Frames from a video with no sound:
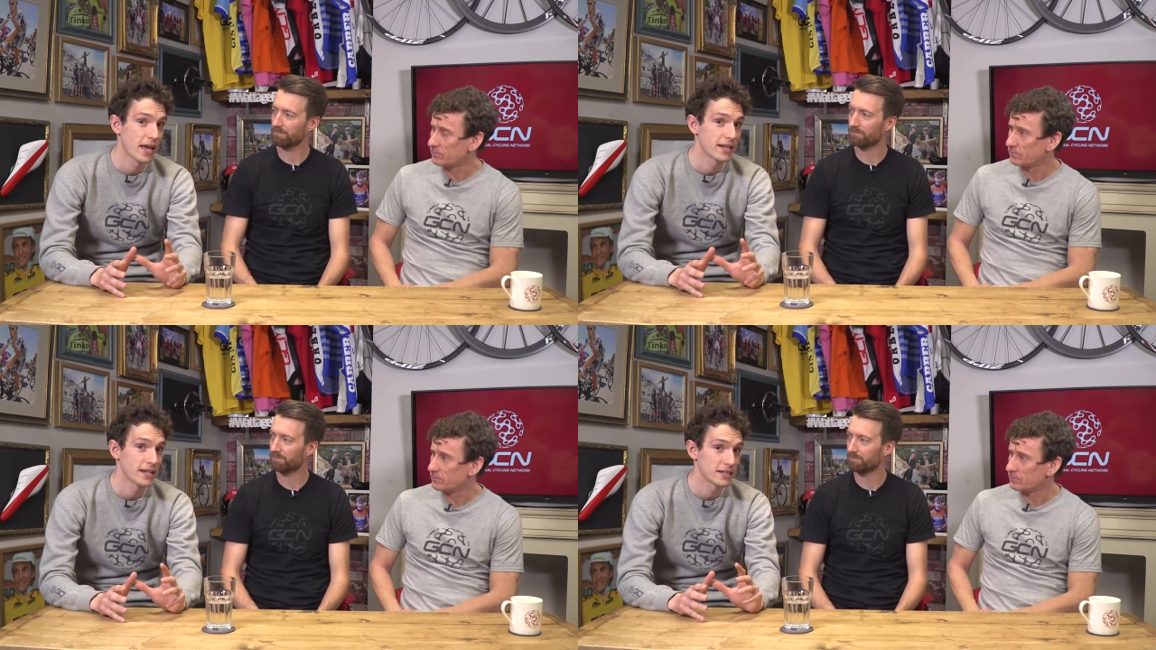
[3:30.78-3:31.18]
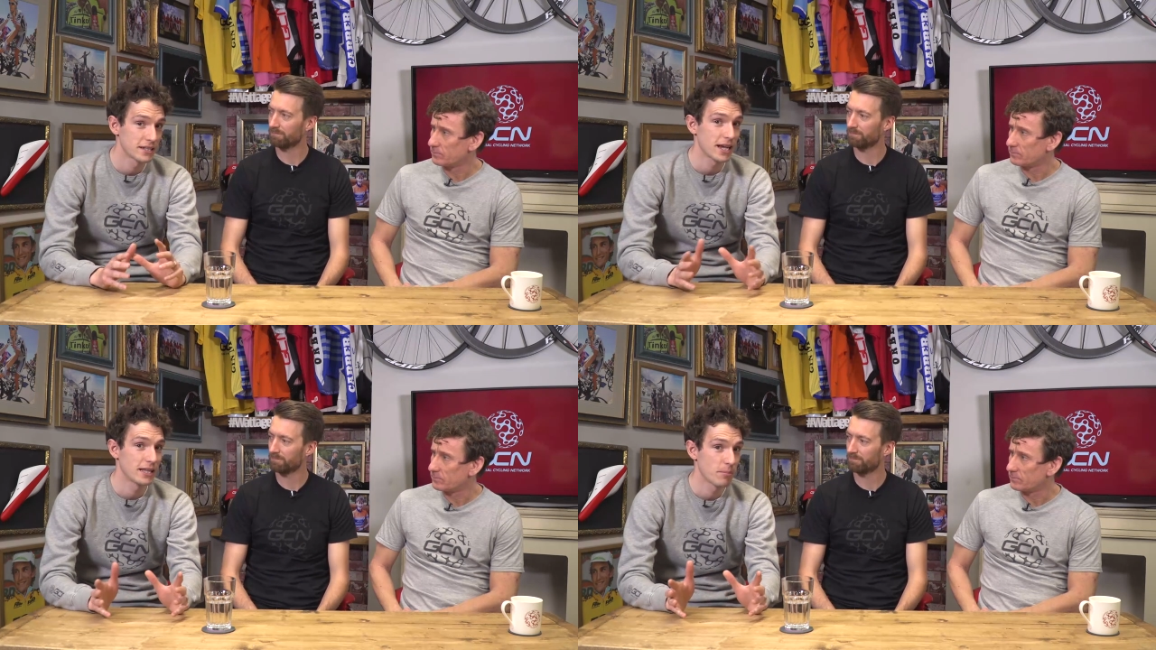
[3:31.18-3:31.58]
Speaker 1: than
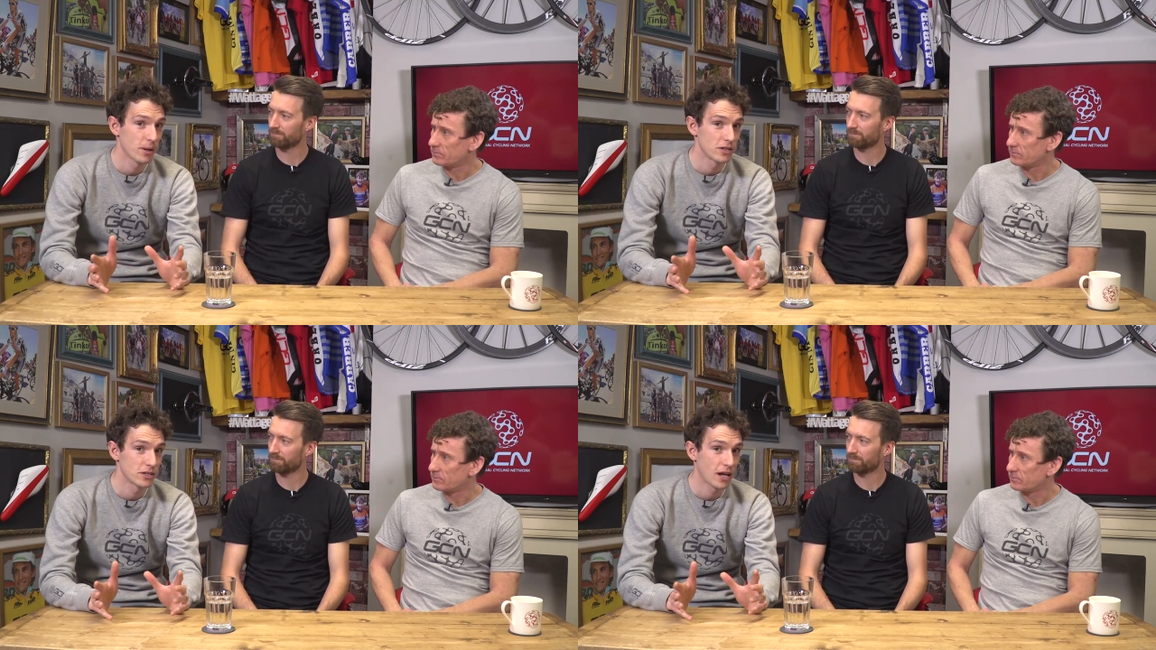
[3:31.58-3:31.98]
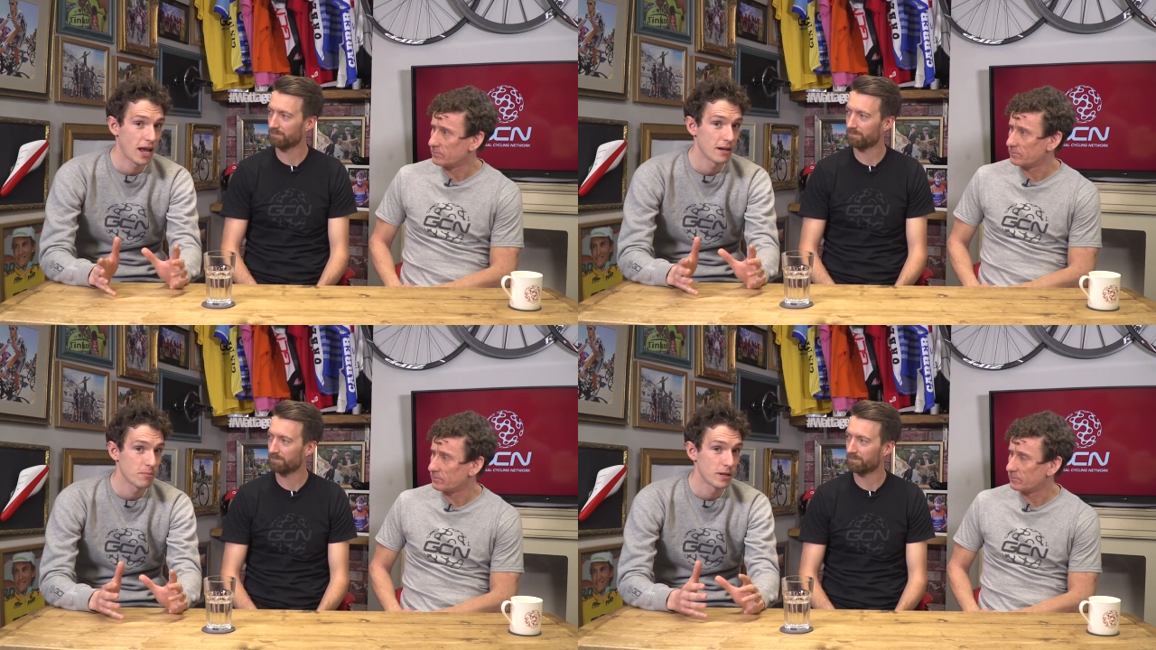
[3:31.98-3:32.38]
sit in the bunch
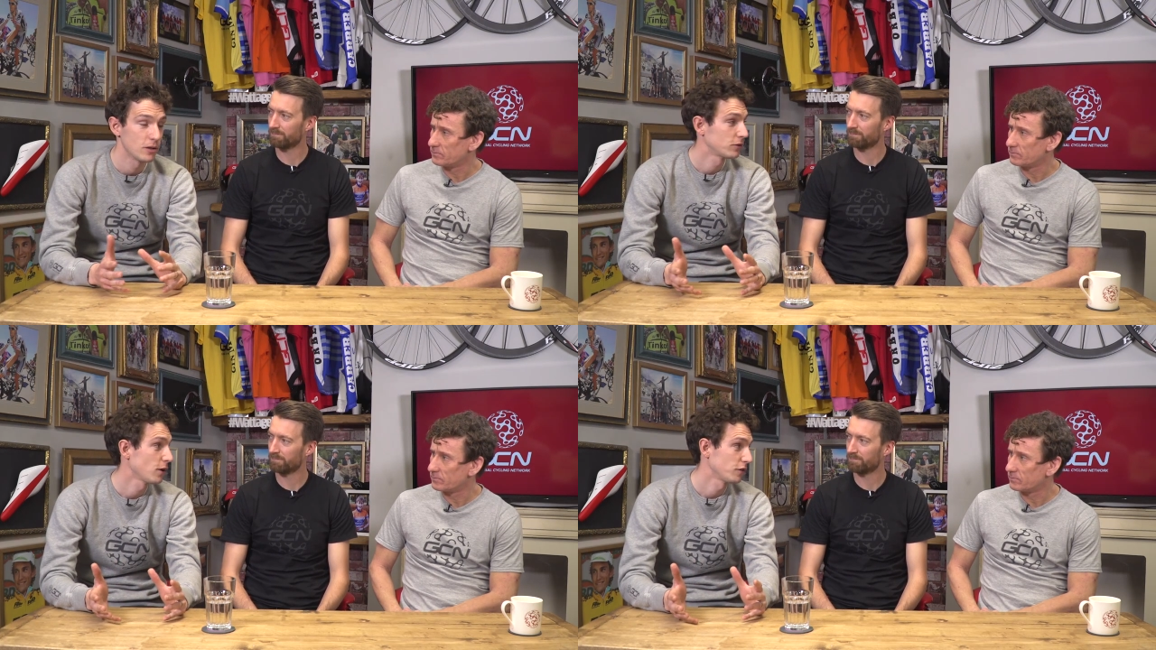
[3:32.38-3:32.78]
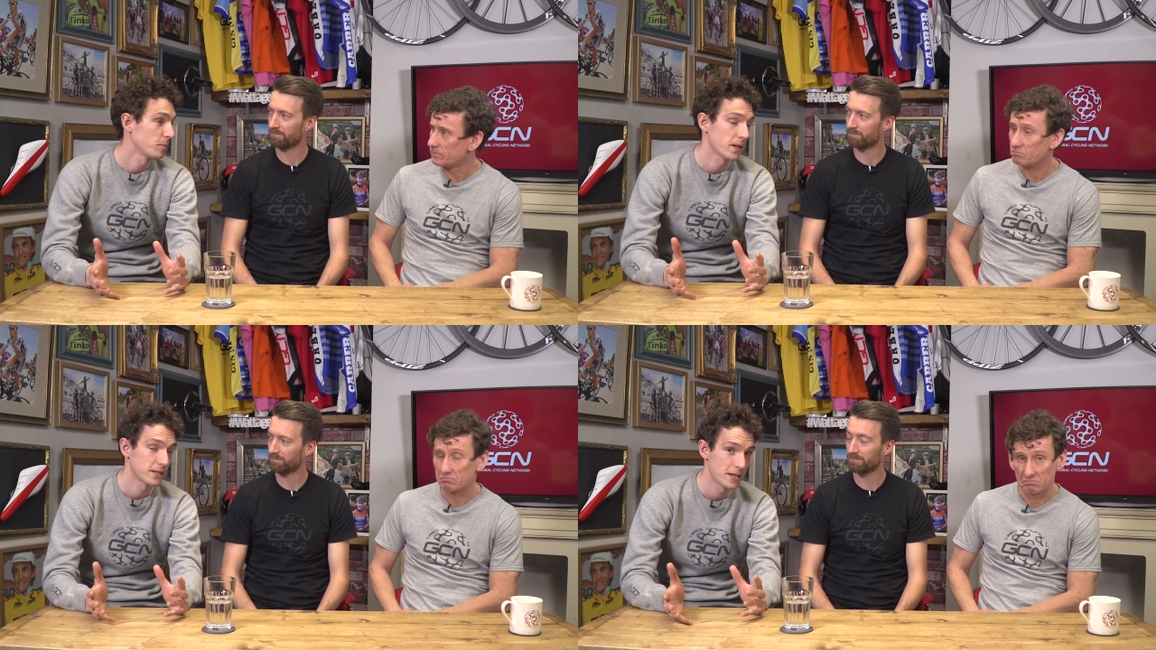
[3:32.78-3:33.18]
and be looked
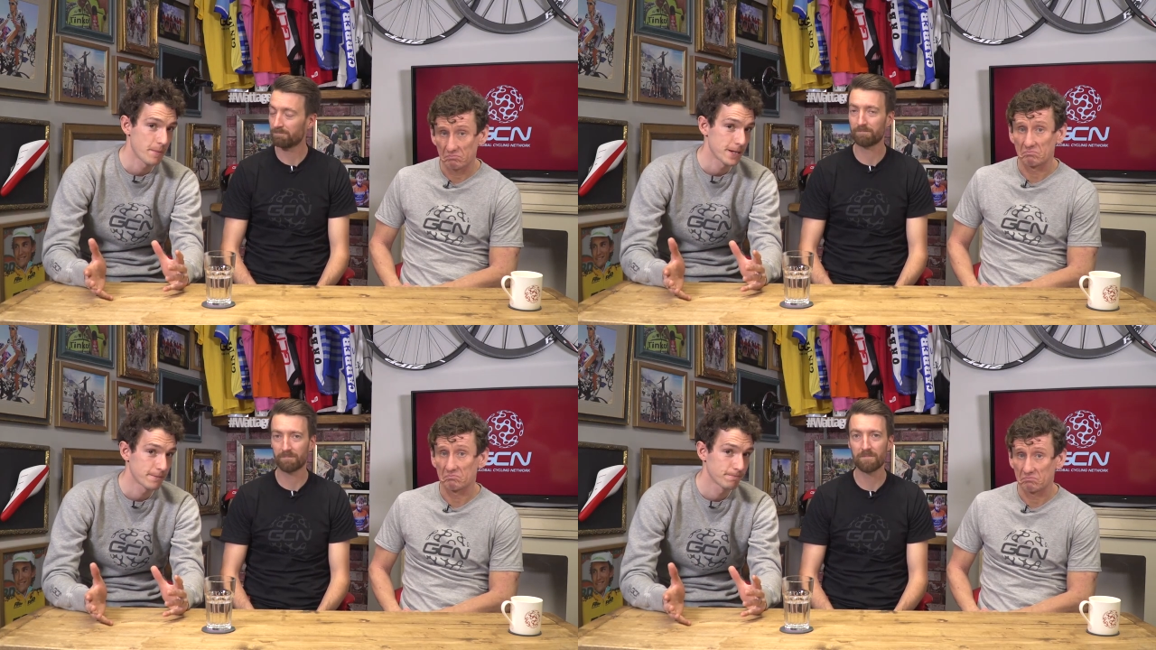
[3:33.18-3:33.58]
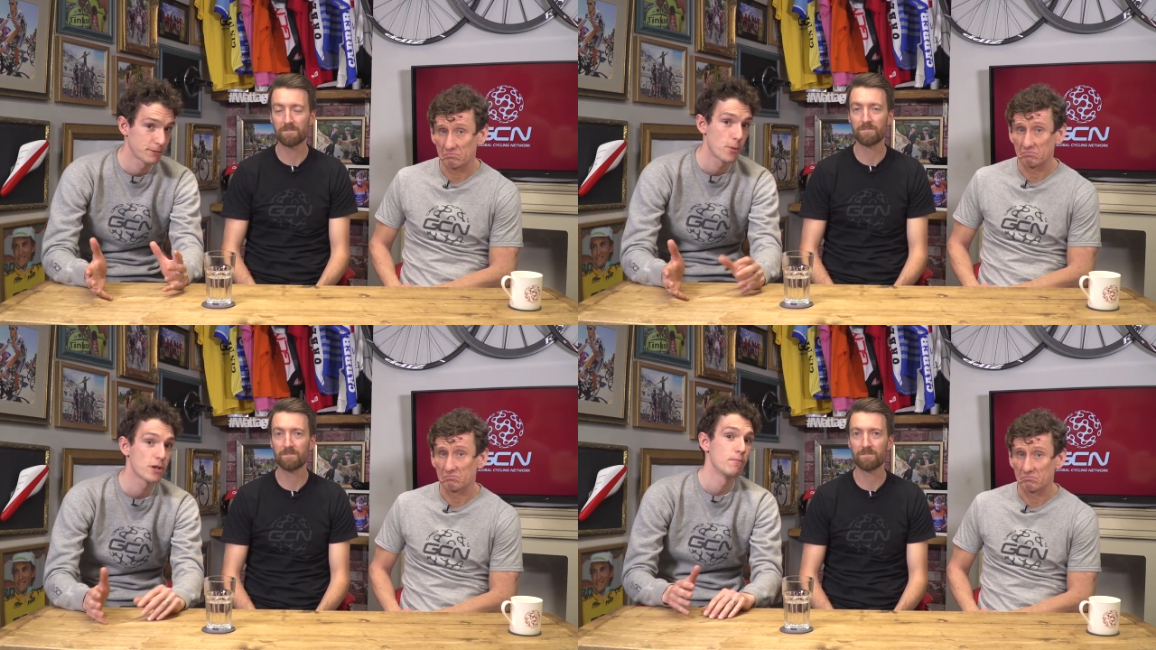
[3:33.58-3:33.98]
after by your teammates.
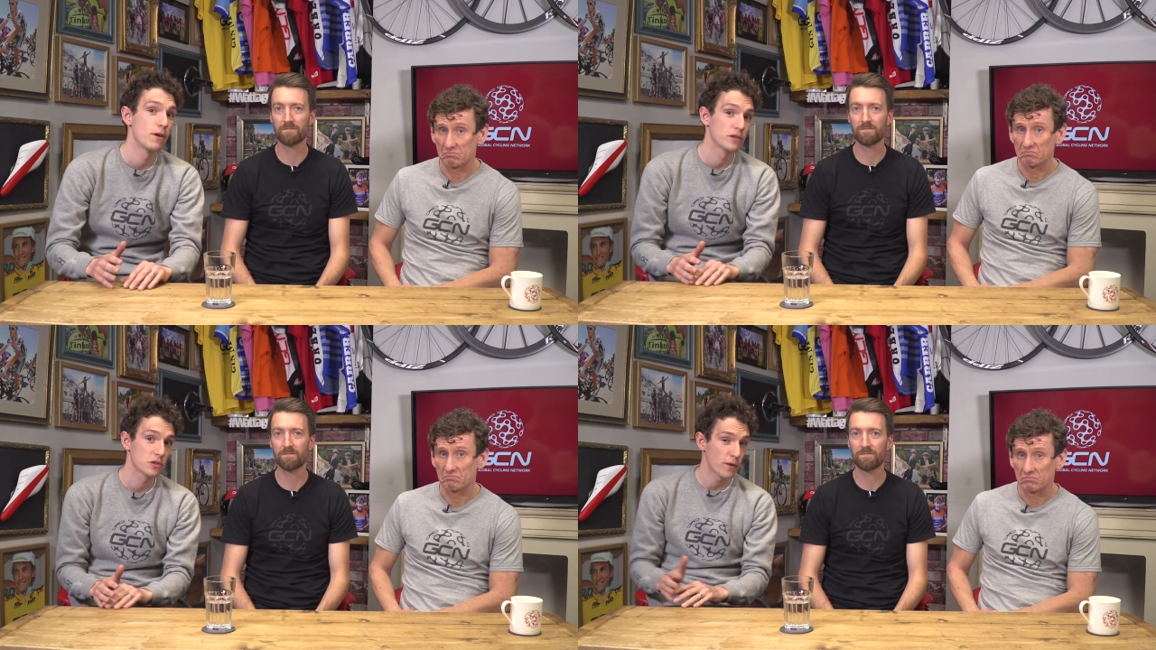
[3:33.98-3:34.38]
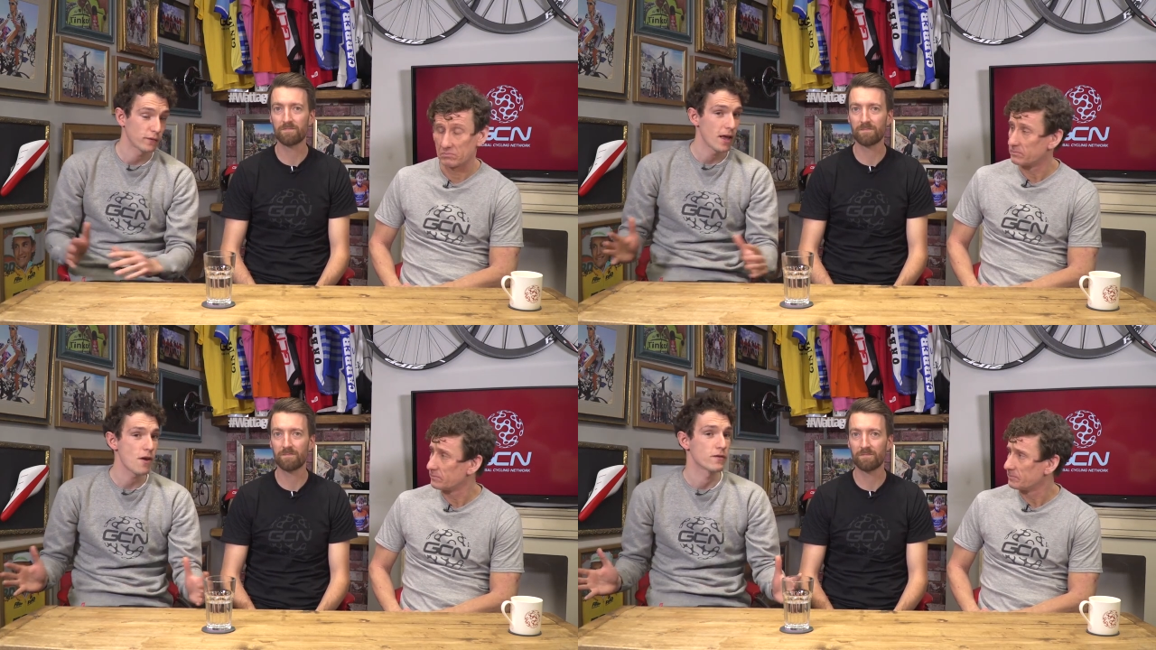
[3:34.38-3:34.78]
So we can move
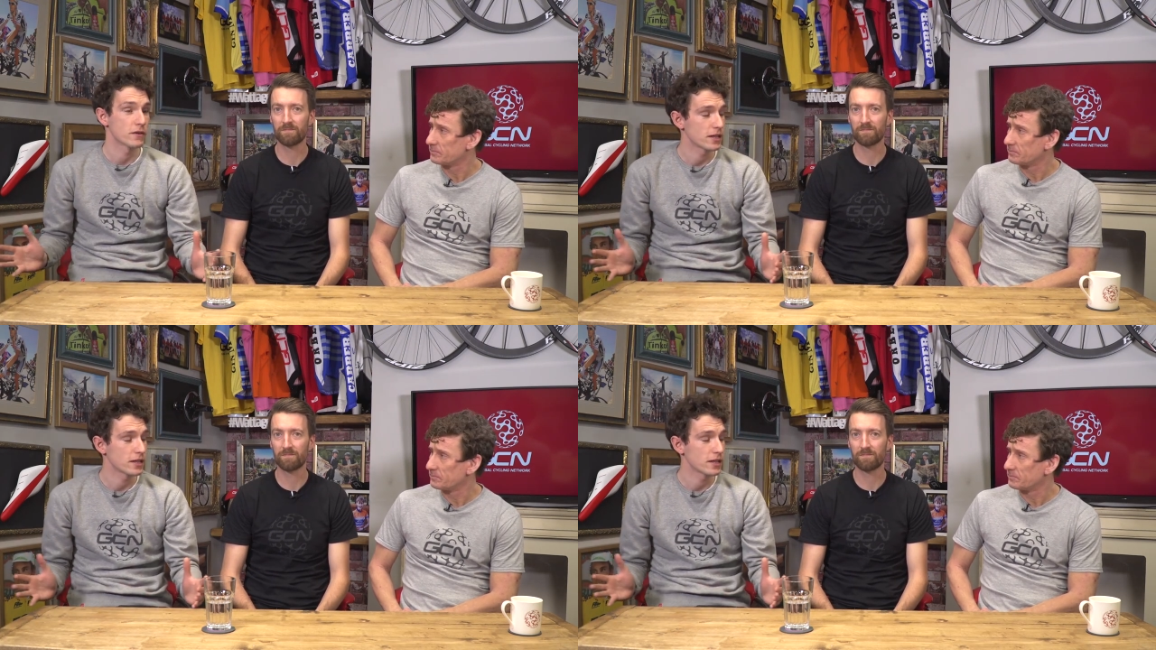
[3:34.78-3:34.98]
swiftly over